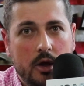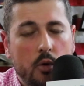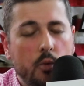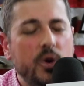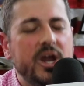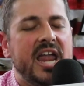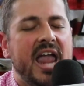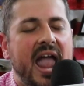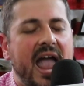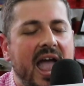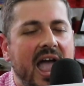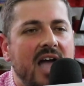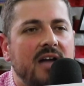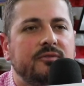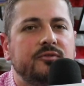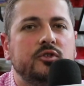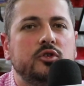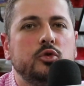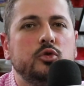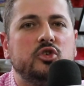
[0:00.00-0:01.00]
We
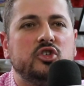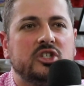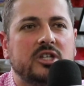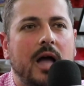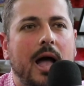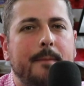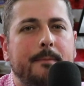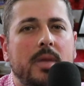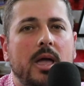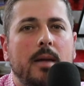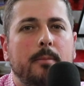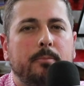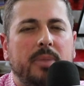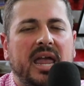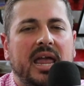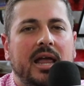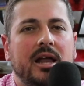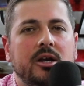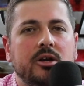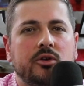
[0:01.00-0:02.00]
have to stop
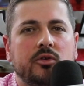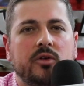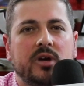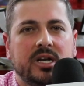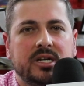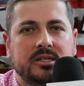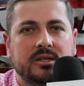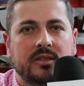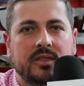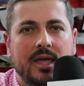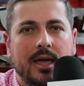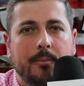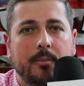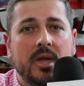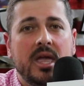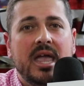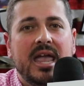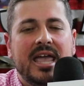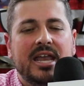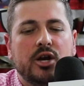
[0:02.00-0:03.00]
pandering to them
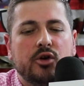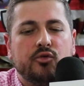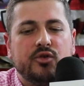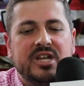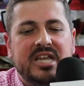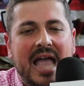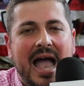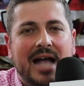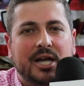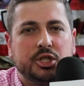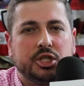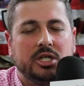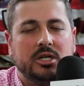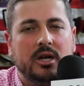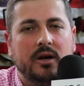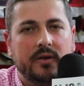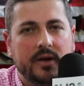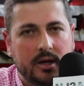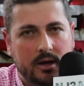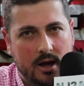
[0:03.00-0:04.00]
in a
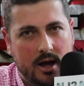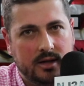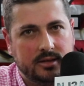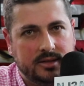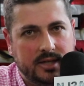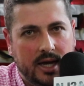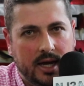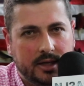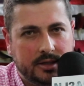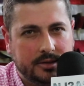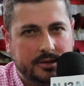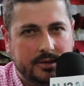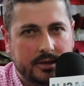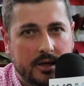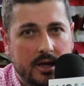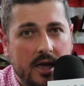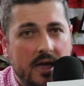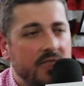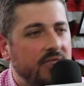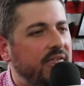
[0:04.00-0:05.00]
reactionary context.
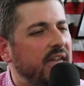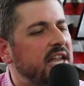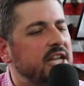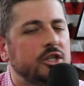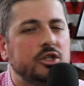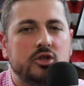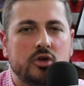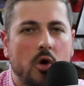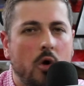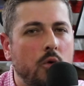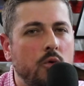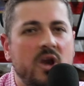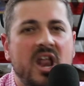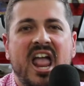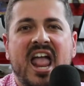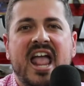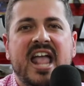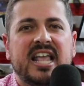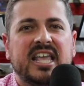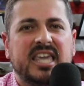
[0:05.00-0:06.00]
They don't
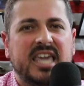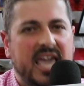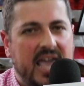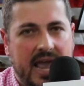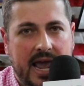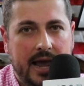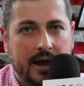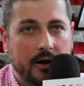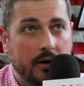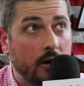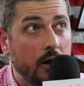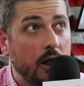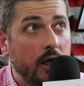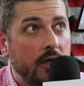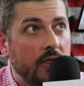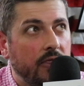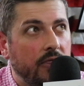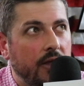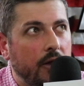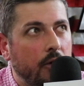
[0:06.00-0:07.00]
care.
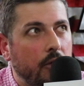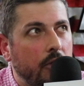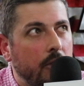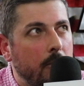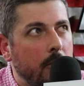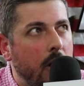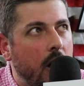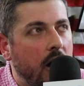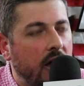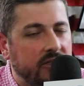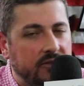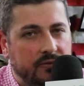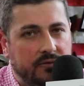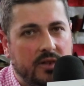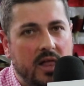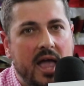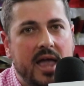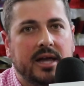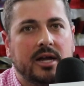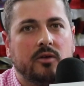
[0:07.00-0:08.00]
They're the moth
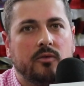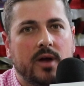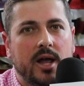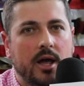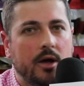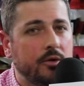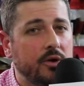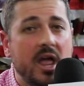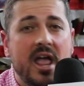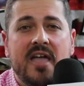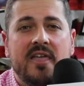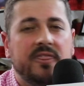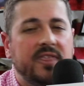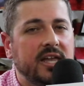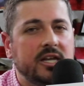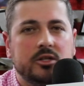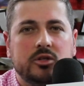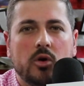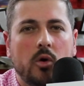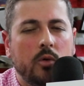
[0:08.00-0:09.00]
flying around.
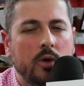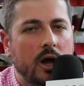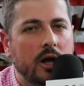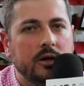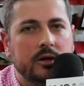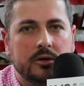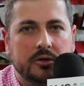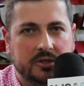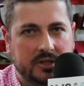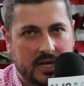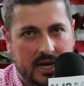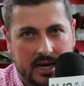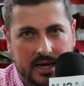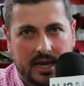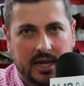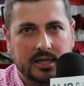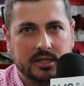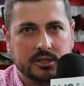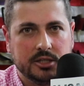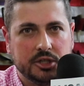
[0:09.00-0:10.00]
They don't understand
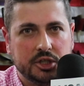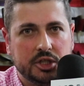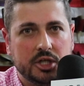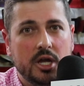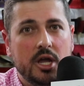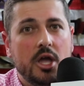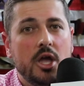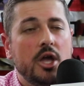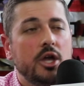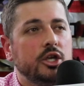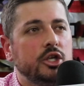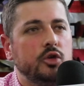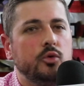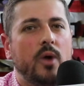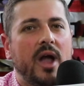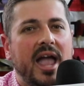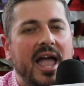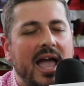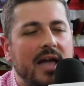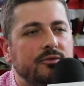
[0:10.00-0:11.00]
English. You
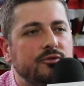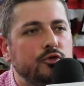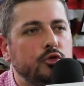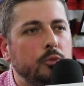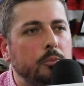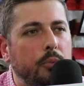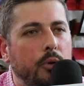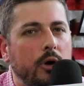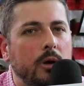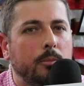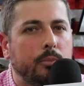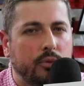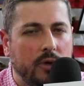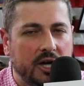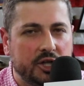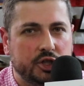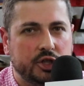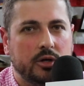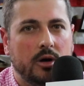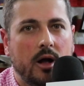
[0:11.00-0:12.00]
have to put
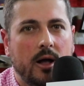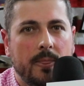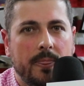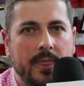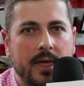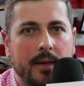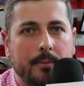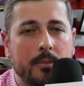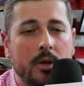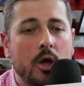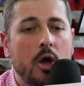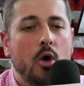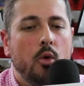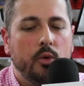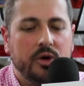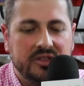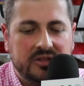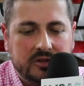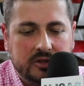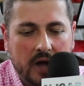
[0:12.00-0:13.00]
pressure on them
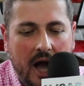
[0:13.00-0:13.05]
with